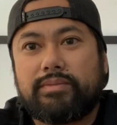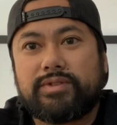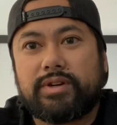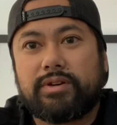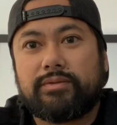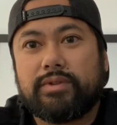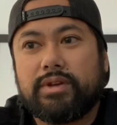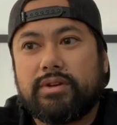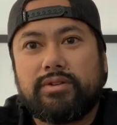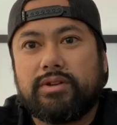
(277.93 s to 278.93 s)
So
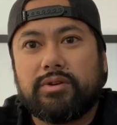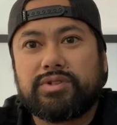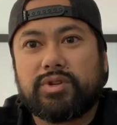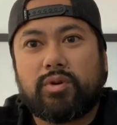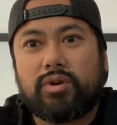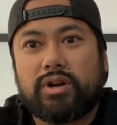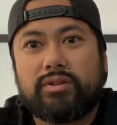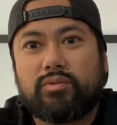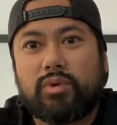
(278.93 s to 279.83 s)
no snoring,